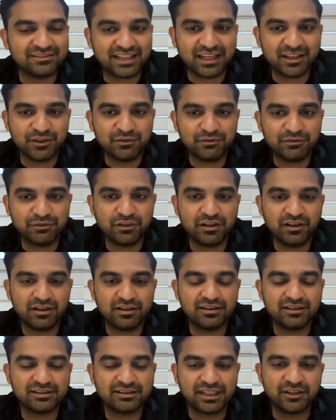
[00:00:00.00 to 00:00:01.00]
thank you
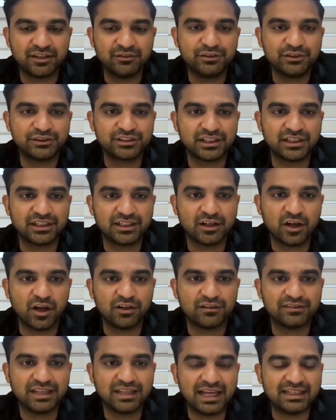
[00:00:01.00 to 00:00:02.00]
for sharing all
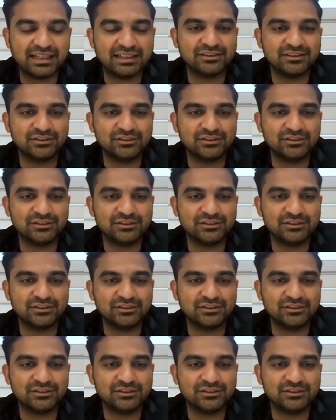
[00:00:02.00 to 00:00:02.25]
of that.